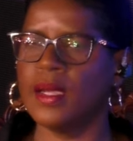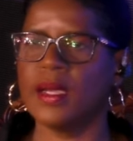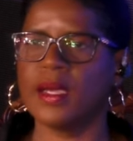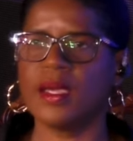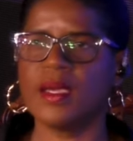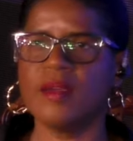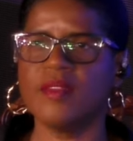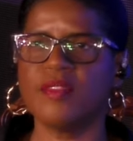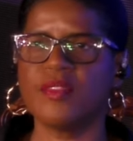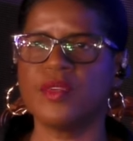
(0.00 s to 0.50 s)

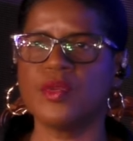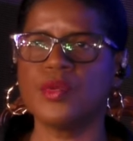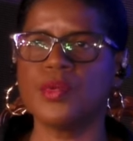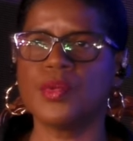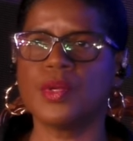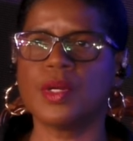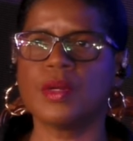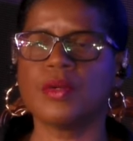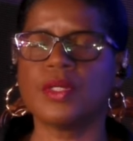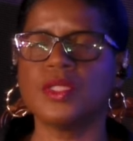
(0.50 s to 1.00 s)
If you
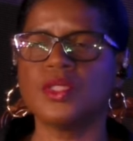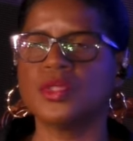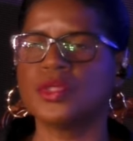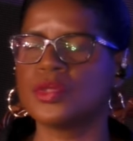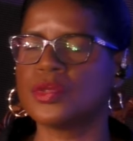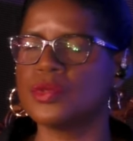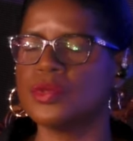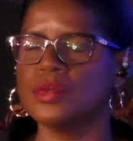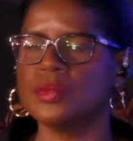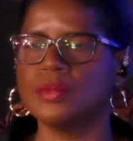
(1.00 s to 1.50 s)
are on
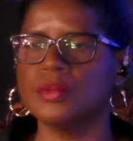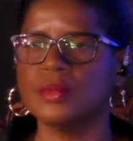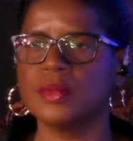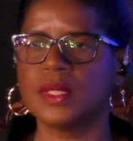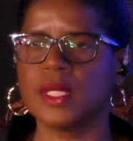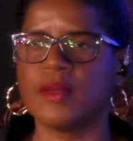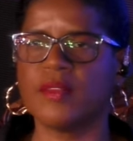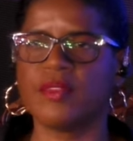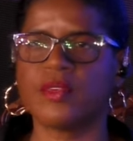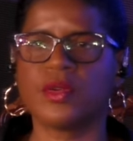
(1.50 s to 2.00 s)
Zoom,
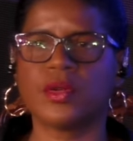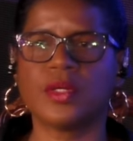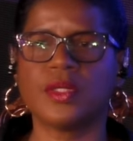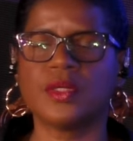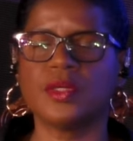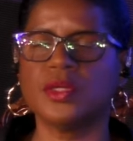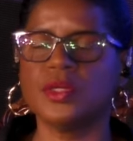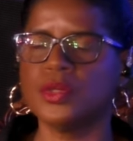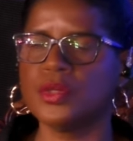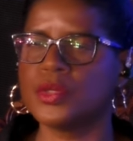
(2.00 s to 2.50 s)
if you're on
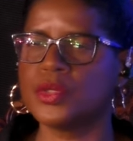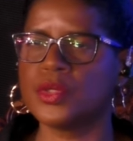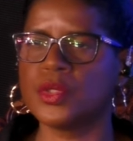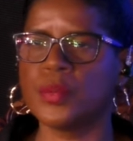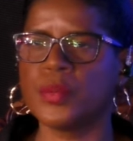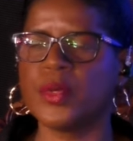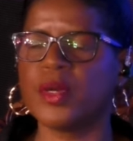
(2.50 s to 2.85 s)
YouTube,